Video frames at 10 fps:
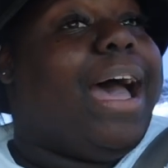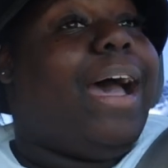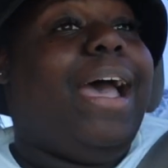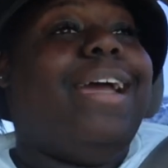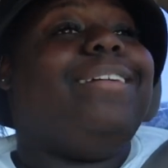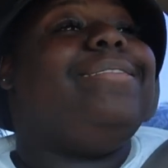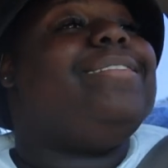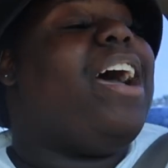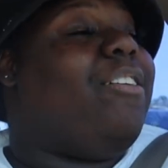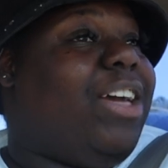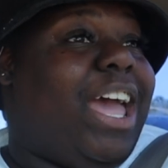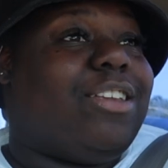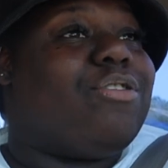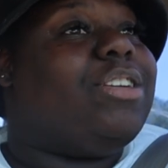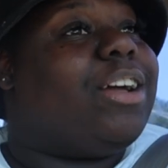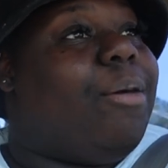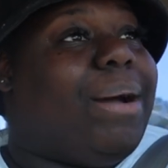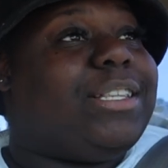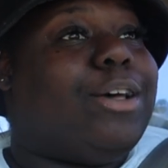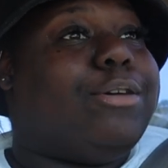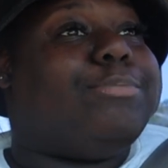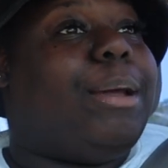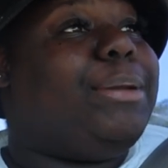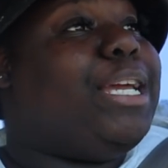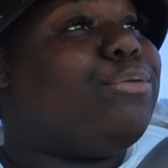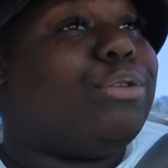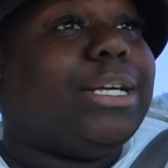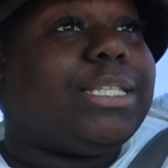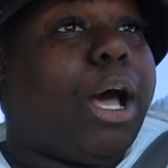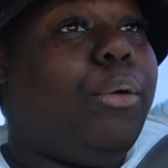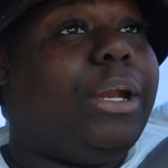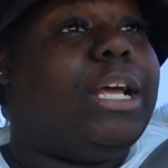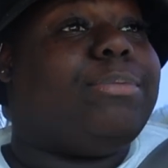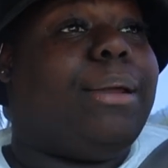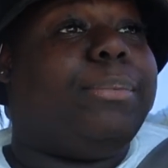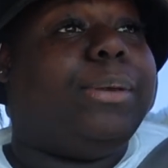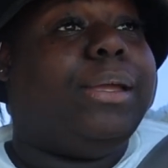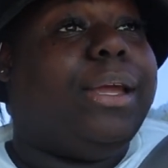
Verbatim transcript: I ain't never had acrylic on my toes, baby. These real toenails, baby.